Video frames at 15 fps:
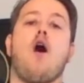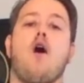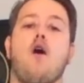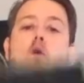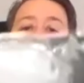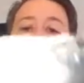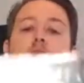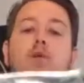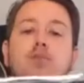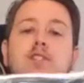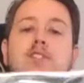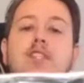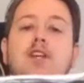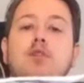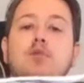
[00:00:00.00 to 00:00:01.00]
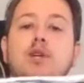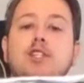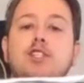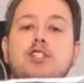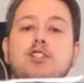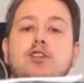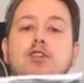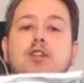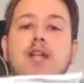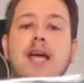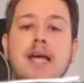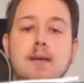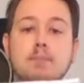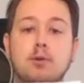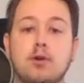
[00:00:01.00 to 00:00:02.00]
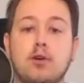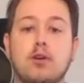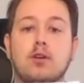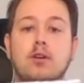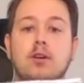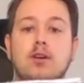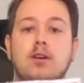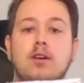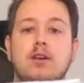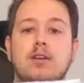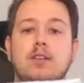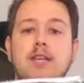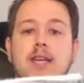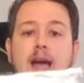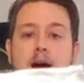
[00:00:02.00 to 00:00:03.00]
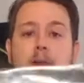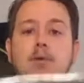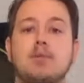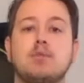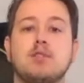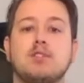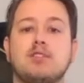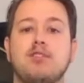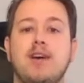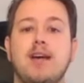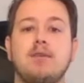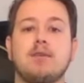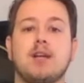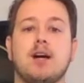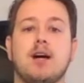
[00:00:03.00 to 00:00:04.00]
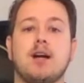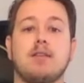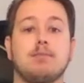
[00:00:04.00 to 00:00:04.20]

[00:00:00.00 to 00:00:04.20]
what was the original label the album was found on?